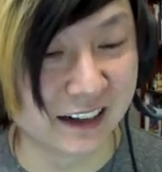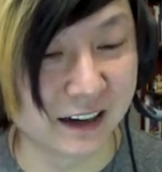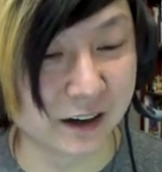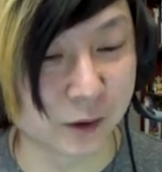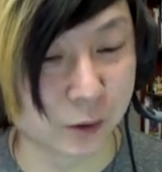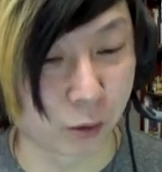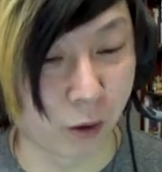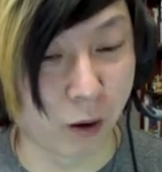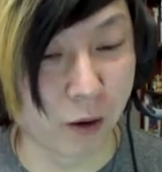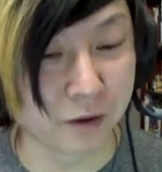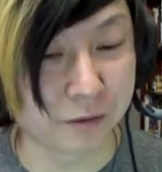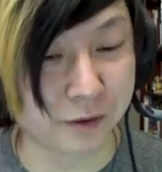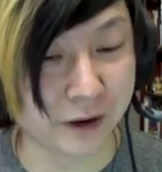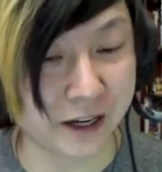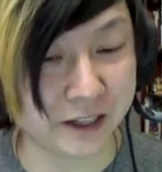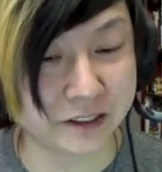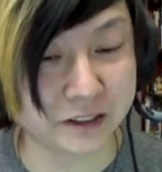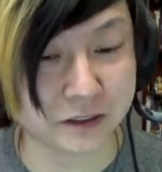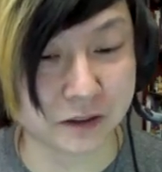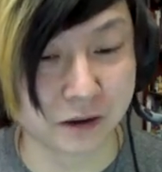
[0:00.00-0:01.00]
uh, grow a
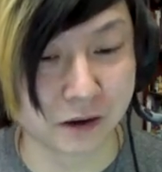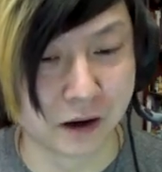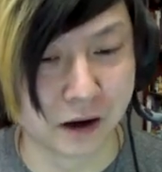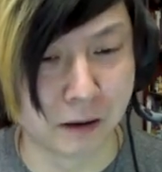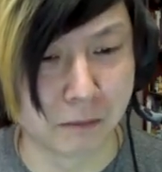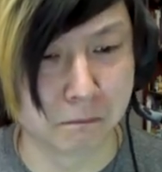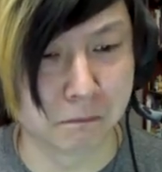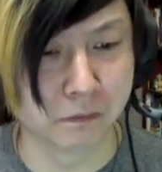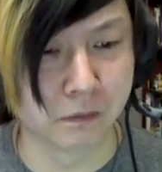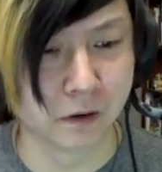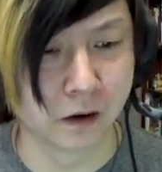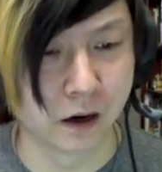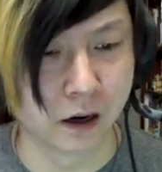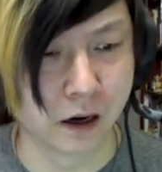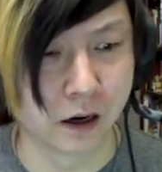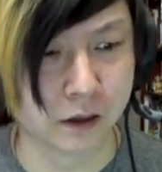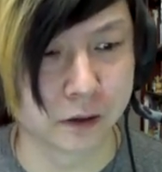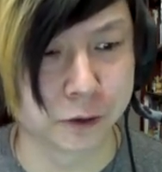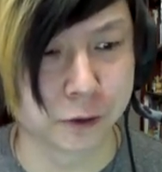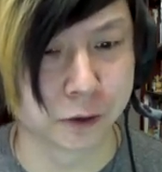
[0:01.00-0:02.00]
face? Uh,
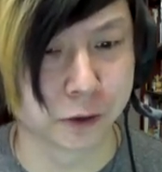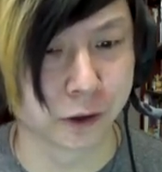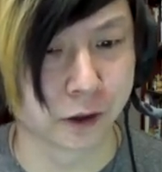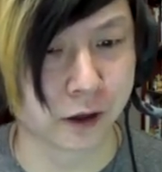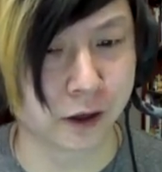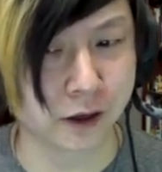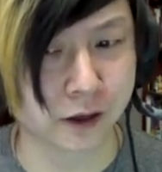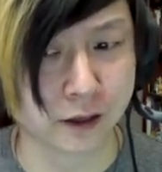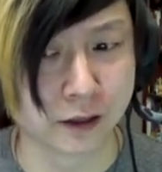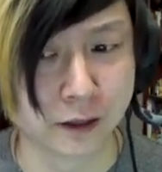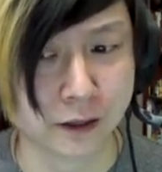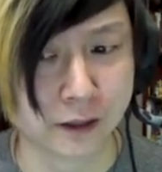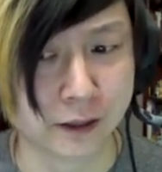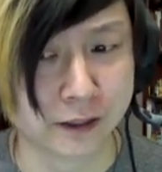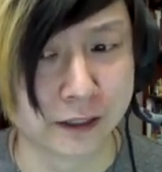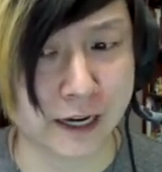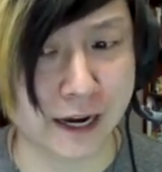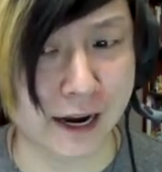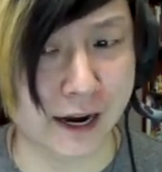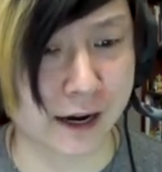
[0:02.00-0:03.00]
uh, sure.
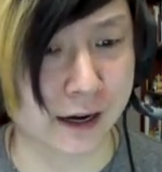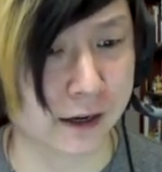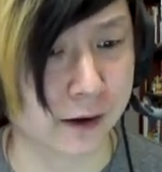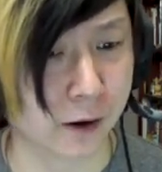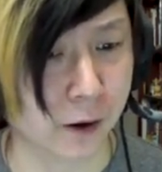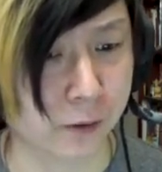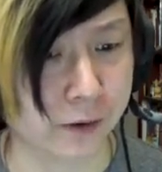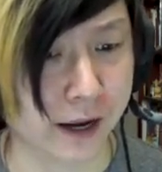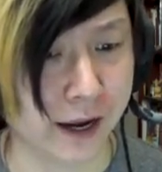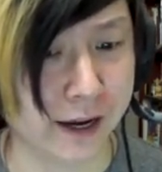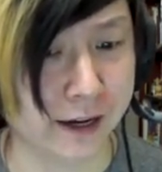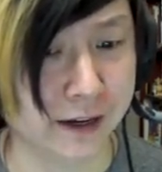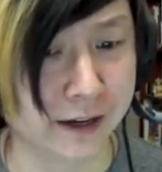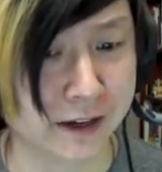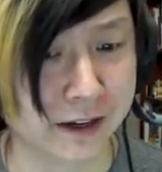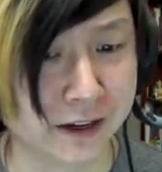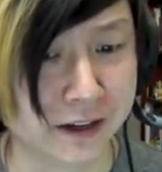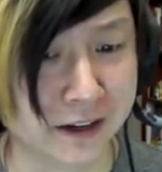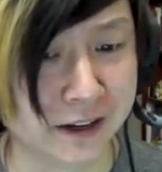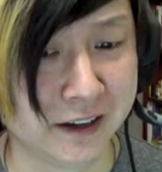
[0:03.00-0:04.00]
Yeah. Okay.